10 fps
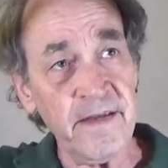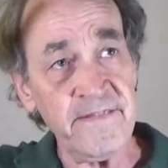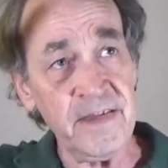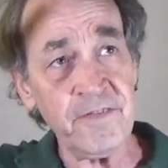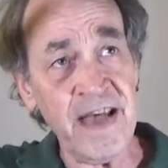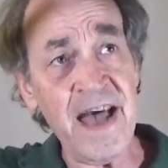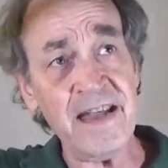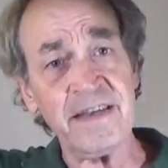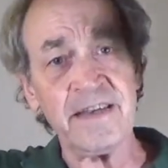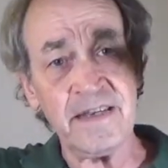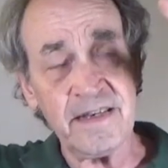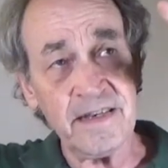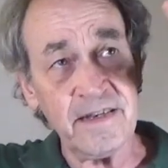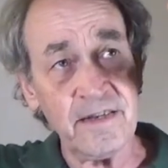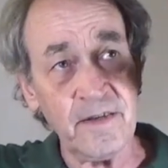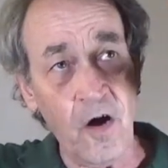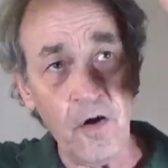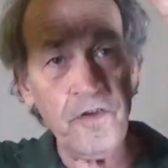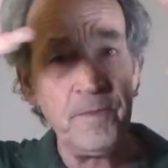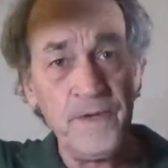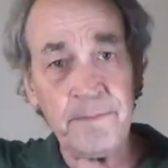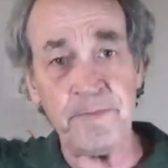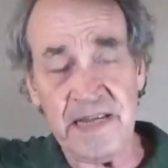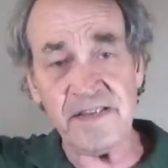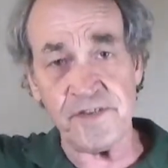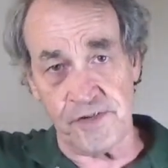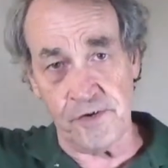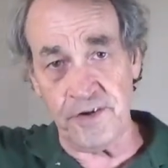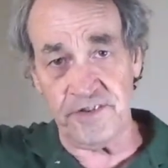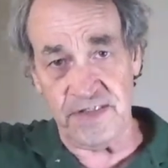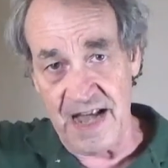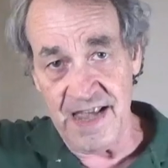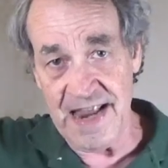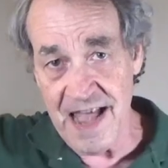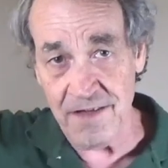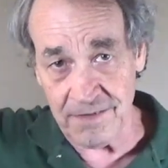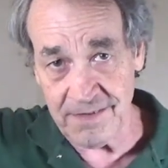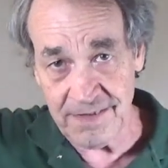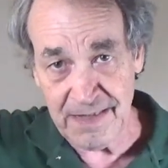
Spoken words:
you've got all the big beasts start dying out.